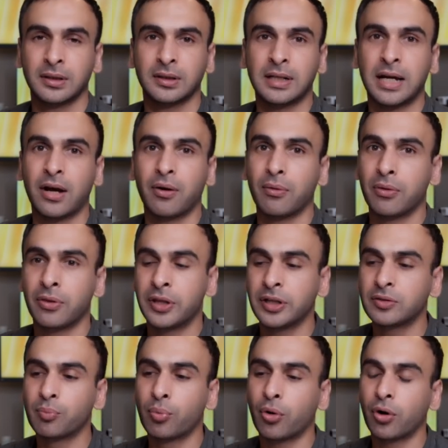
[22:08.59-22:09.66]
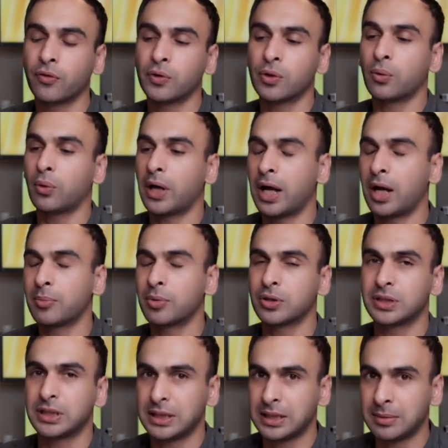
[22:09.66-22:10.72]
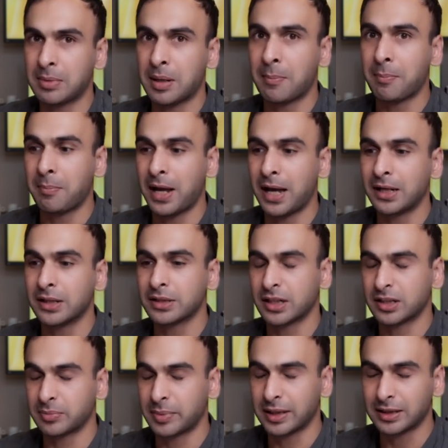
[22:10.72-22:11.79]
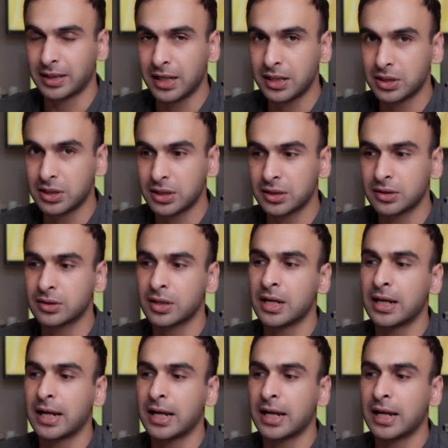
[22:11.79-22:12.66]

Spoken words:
Now, this board view will help your team manage expectations,